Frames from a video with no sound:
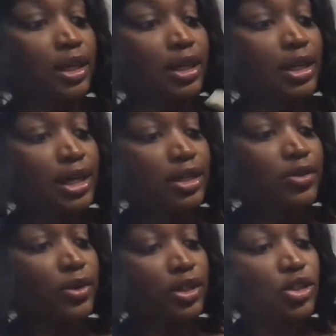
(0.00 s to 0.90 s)
And I
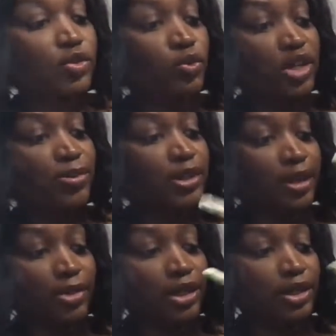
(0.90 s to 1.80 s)
just want to sweep
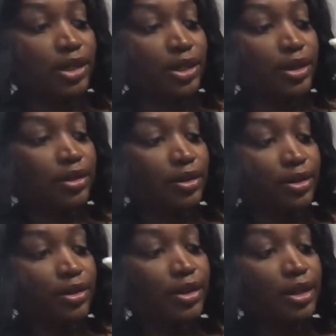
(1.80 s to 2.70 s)
some in here.
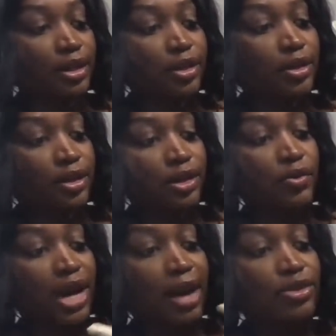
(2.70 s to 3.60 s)

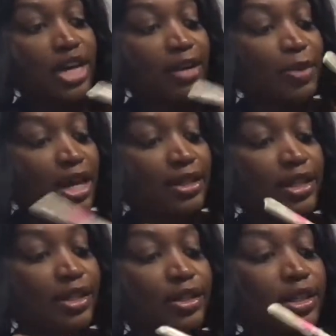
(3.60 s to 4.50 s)
Abstract
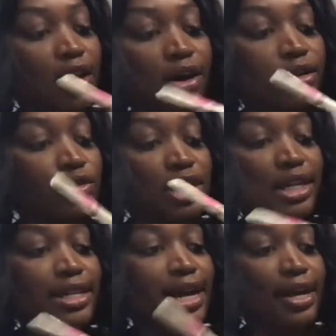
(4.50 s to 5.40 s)
paintings, y'all, you
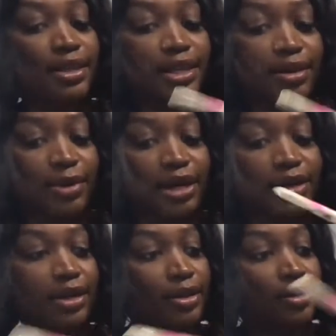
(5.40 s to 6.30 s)
cannot think
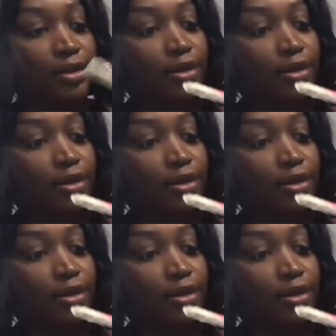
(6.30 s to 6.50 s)
about it.